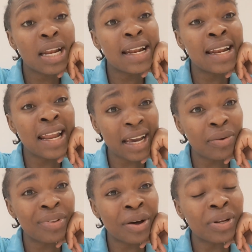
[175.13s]

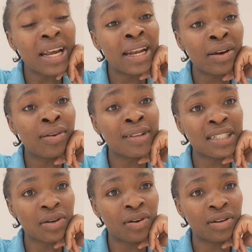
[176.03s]
naked without any
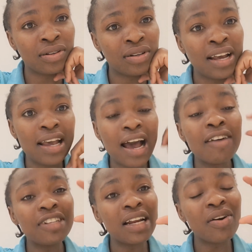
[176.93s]
clothes on.
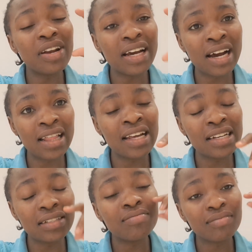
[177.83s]
After recording her,
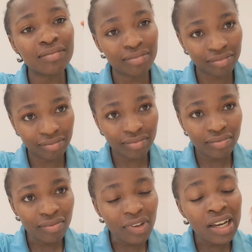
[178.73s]
then
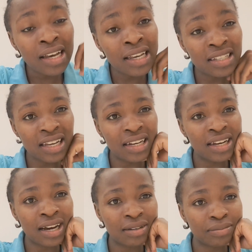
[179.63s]
he's
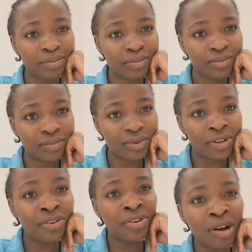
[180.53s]
telling her,
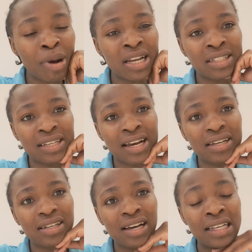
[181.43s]
do I'm a DCI?
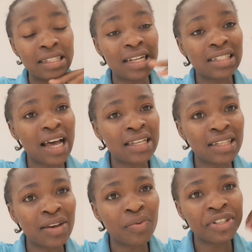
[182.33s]
And starts
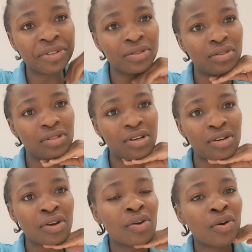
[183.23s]
asking questions.
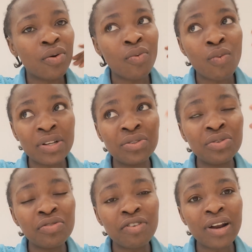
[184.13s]
What do
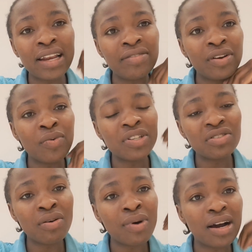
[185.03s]
you do for a living?
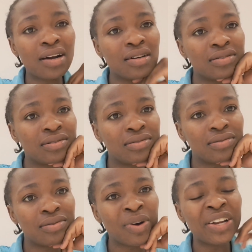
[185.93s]
What's your work?
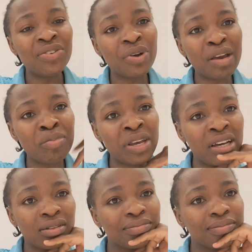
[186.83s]
Why do you came here?